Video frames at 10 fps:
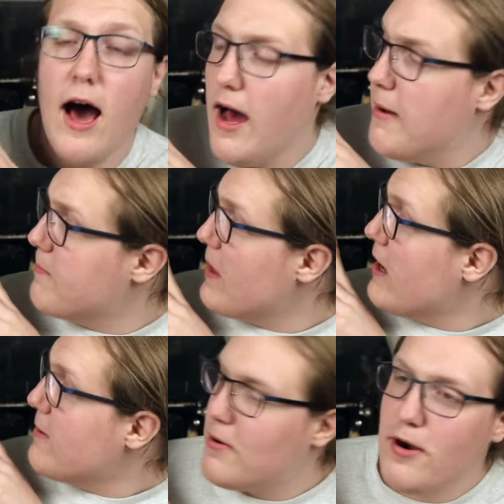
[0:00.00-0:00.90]

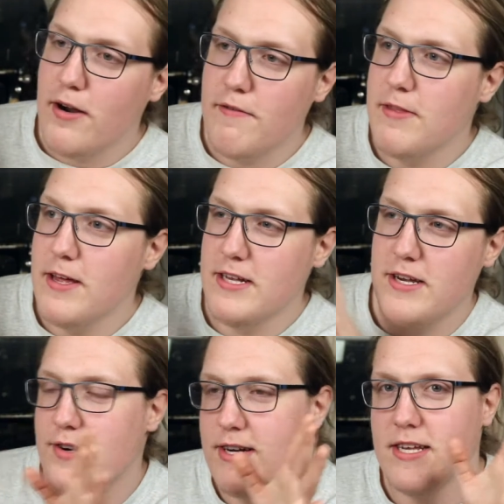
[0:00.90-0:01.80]
a part of the
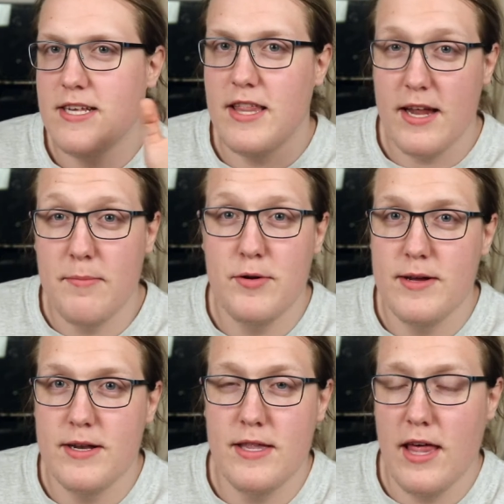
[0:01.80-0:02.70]
series that I'm
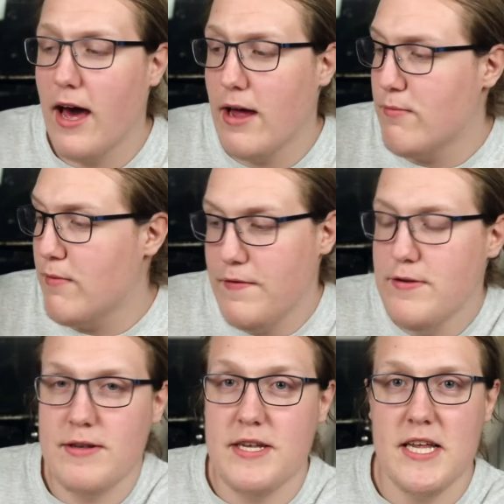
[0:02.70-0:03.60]
doing that
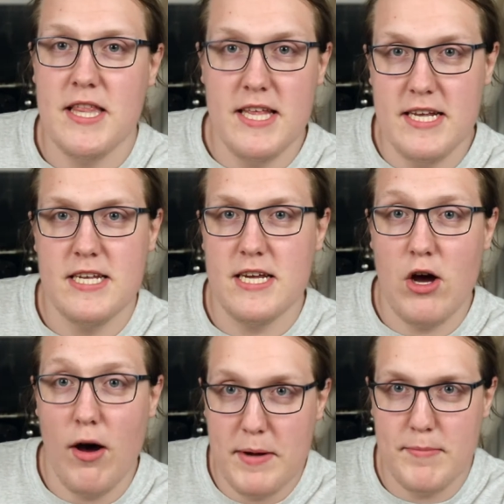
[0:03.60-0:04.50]
reviews this
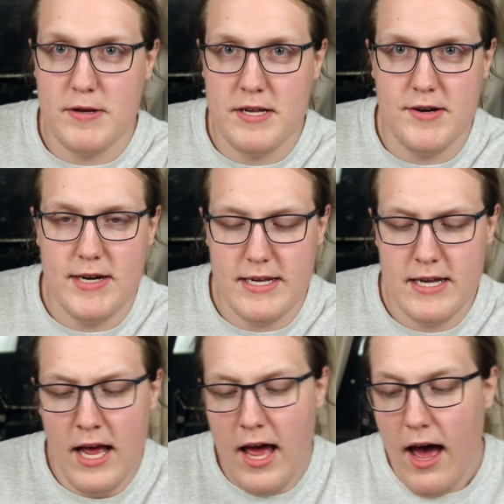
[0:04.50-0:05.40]
comic book
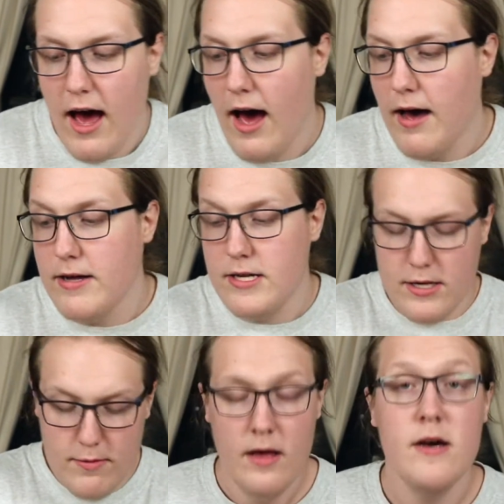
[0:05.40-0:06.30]
series.
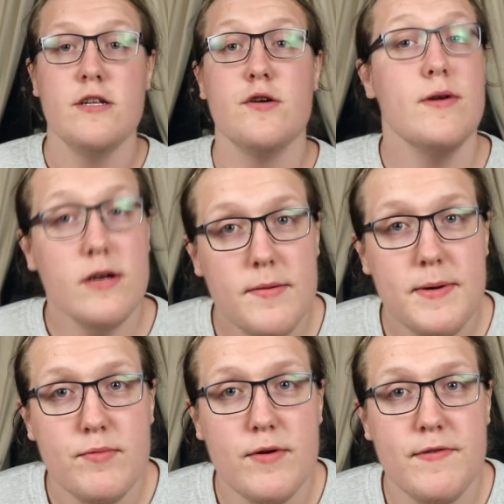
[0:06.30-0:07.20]
So we're going to
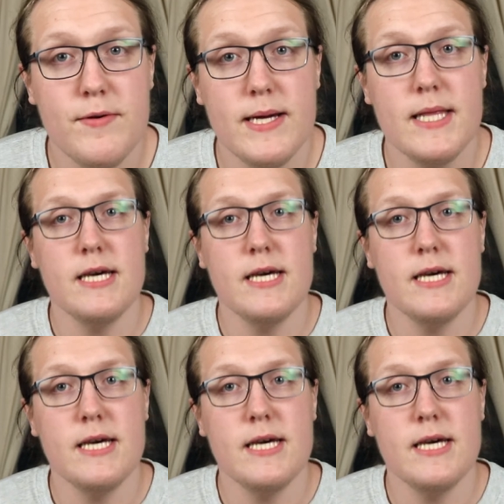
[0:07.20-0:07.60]
be reviewing